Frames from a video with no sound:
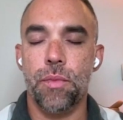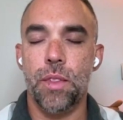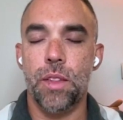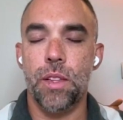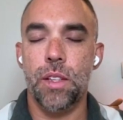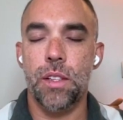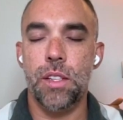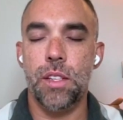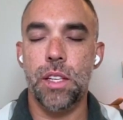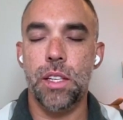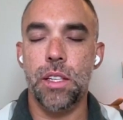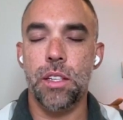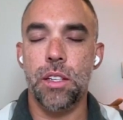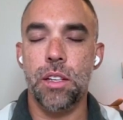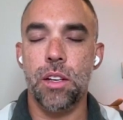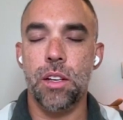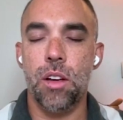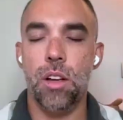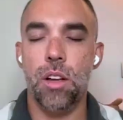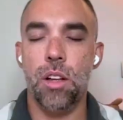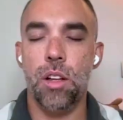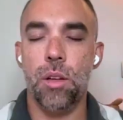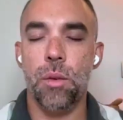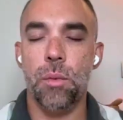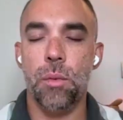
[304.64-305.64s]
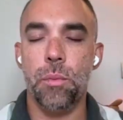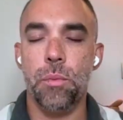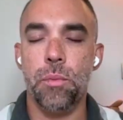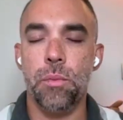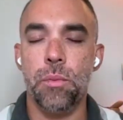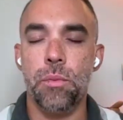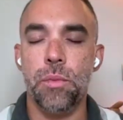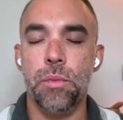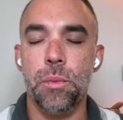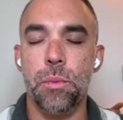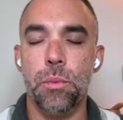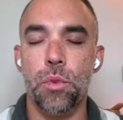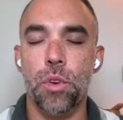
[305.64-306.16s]
And taking
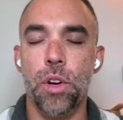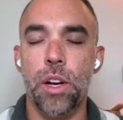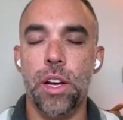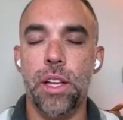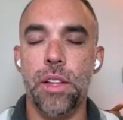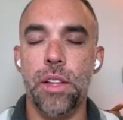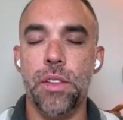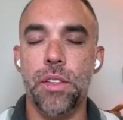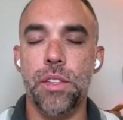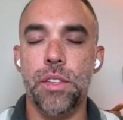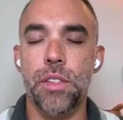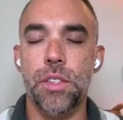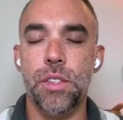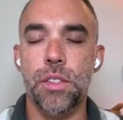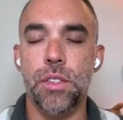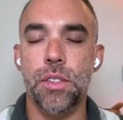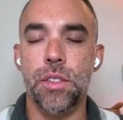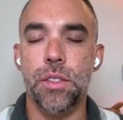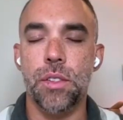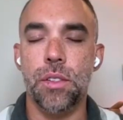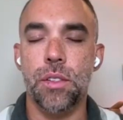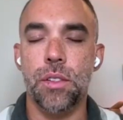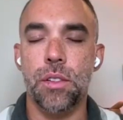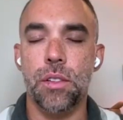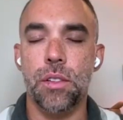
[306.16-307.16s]
calm breaths,